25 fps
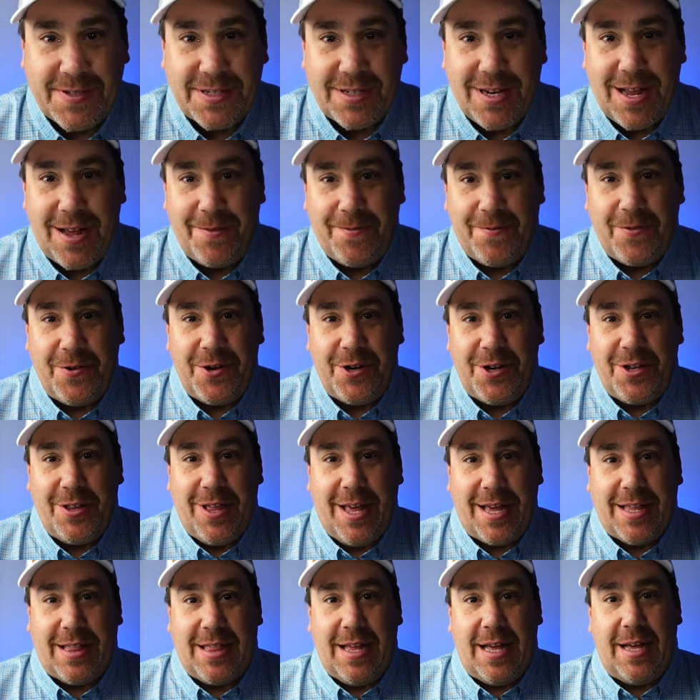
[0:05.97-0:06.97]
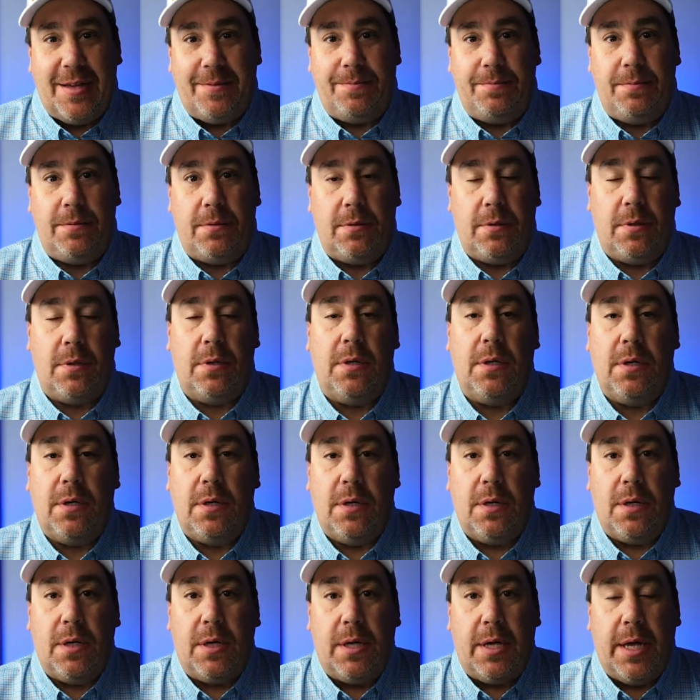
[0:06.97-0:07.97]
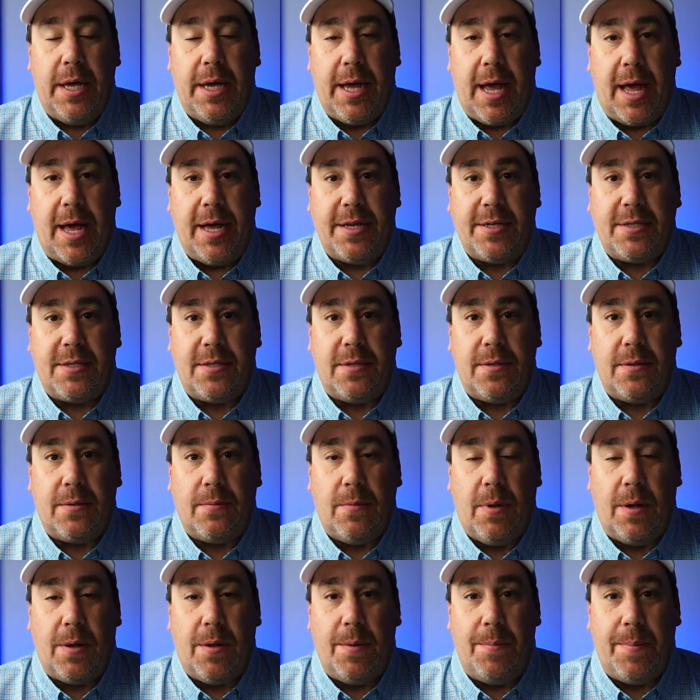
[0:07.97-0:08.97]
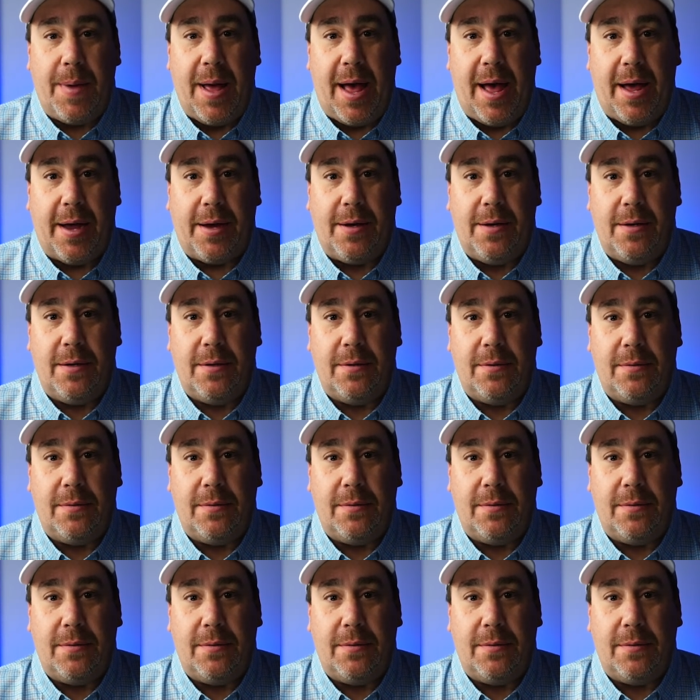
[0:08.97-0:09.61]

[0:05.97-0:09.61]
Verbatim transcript: stuff or do you like the... Hey guys, welcome back.